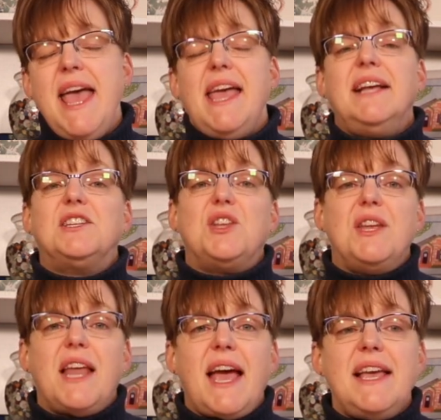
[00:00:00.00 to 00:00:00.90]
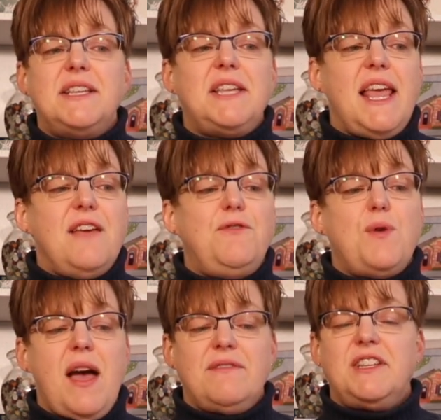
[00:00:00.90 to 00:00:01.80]
It's nice if you
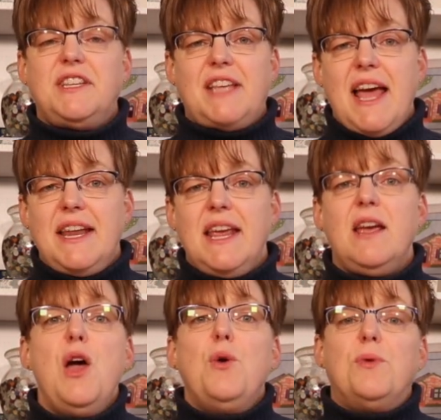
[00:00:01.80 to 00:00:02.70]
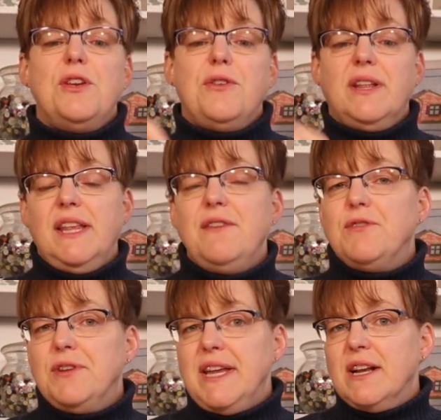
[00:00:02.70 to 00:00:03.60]
have a setting where you can leave
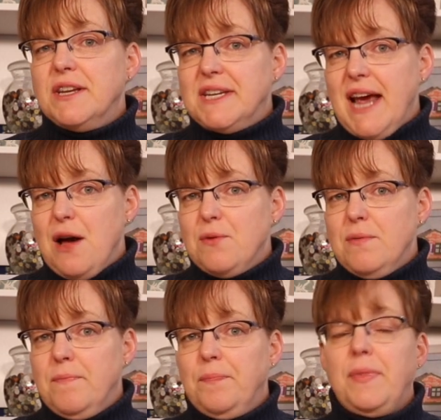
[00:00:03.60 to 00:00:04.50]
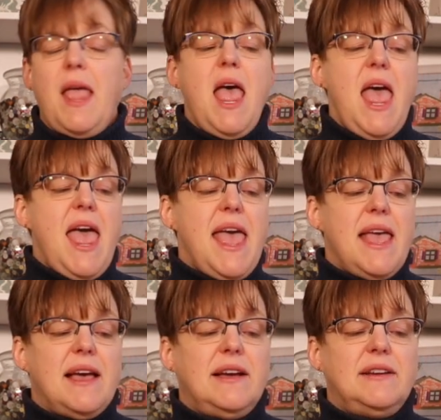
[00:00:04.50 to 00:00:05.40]
your needle down.
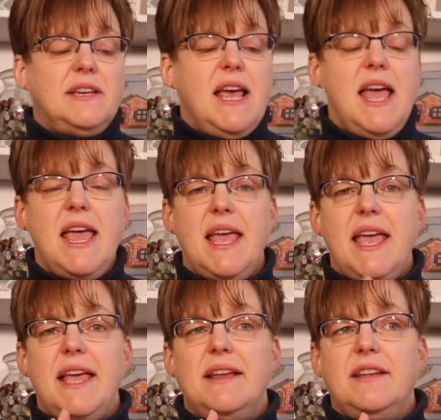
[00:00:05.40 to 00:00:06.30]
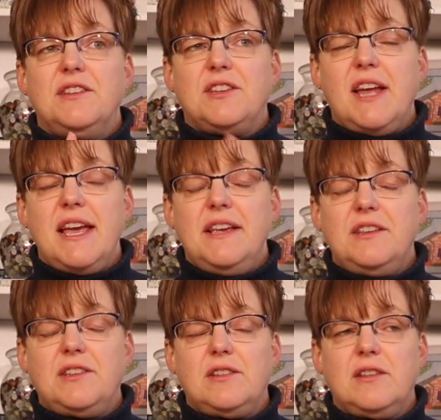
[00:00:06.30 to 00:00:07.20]
And it is
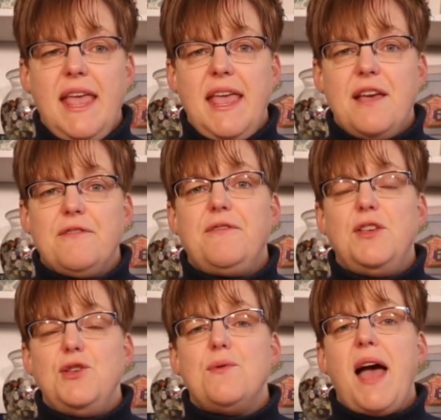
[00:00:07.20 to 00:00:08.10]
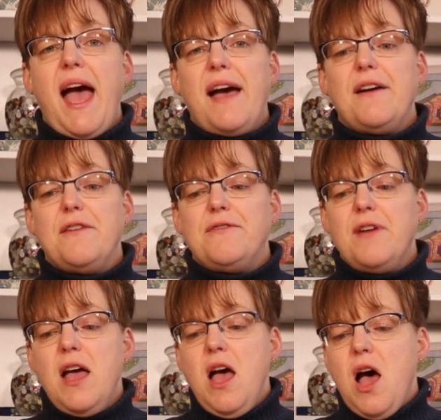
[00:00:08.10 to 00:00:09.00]
nice if you have
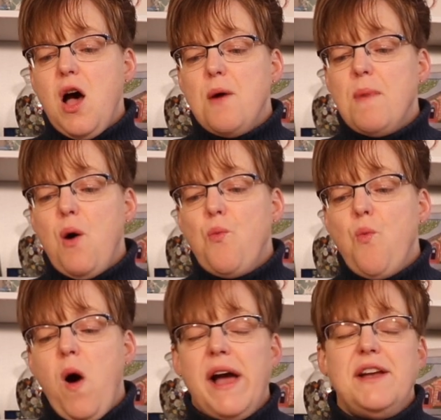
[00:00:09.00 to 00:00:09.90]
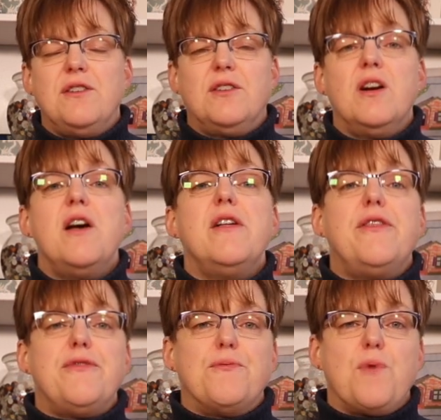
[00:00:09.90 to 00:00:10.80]
um, a wider
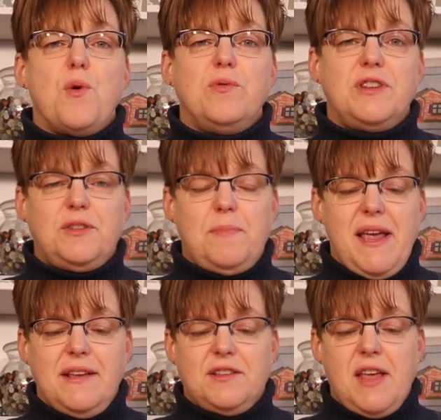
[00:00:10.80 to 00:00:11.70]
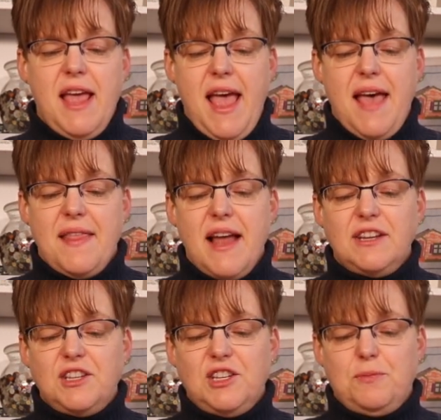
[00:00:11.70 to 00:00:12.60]
throat space. And that
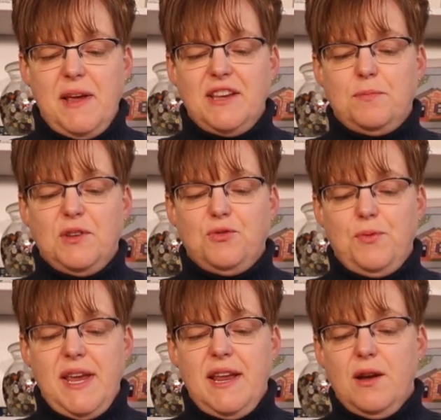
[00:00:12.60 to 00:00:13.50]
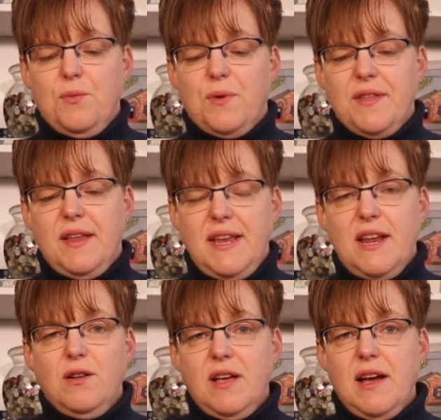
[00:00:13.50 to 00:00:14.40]
is the space between where the
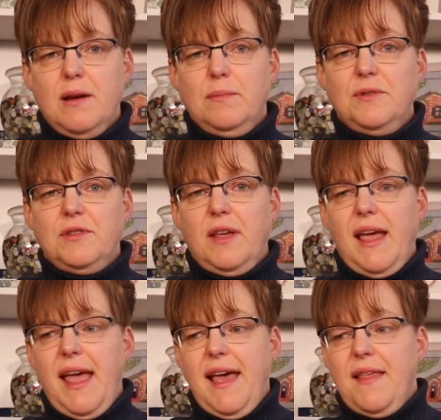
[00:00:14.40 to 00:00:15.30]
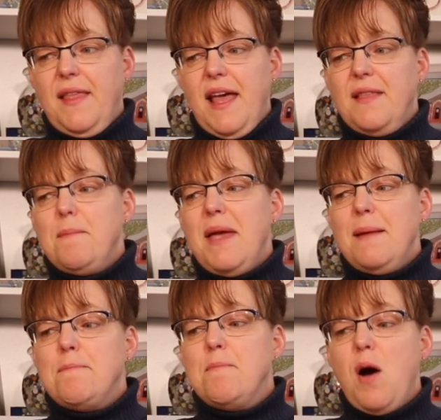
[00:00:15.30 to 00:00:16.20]
needle comes and then the
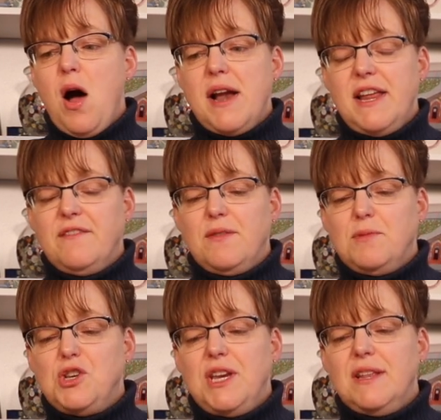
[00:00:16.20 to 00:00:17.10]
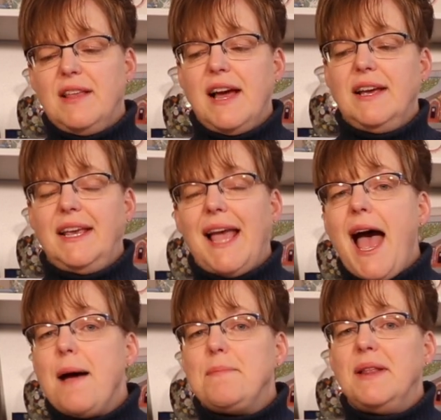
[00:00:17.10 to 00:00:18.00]
main body of the machine. That
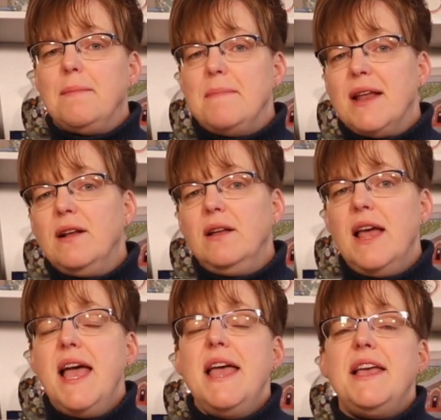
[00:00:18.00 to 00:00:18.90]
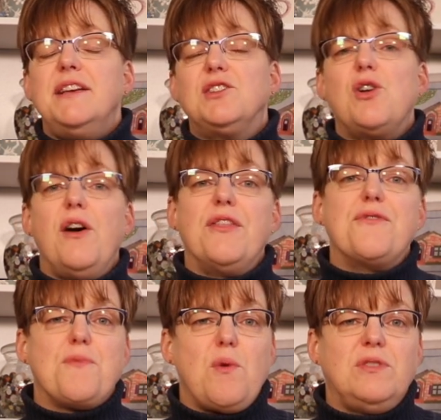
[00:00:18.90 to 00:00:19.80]
gap in the middle is called
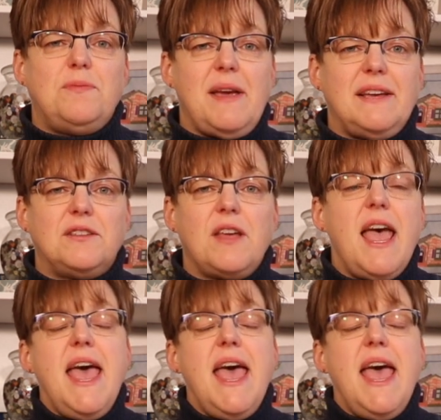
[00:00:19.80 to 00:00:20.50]
throat space.